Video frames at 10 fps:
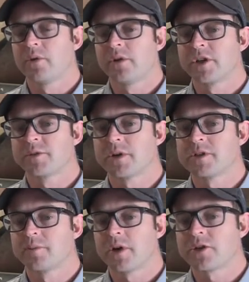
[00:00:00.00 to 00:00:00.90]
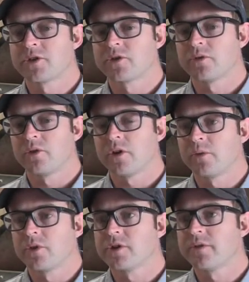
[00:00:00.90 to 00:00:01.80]
We weren't expecting much, although it
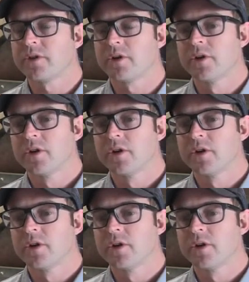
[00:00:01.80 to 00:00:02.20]
was over